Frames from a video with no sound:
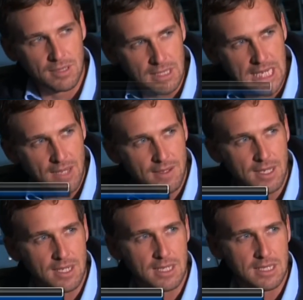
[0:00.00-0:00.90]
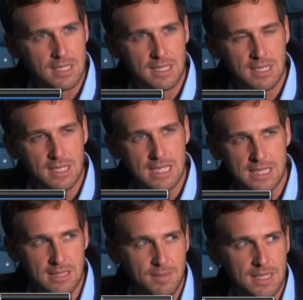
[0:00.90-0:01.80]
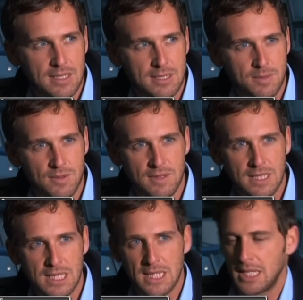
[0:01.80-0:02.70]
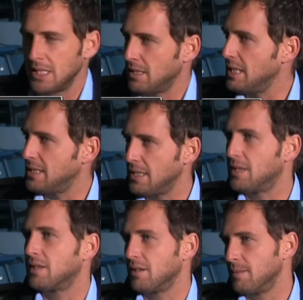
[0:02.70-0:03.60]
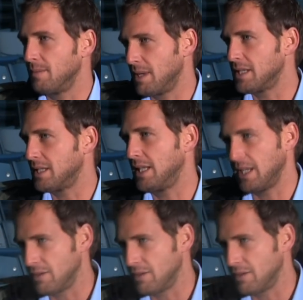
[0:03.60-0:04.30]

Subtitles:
look out there and they see me in this movie, that they see Thurman Munson,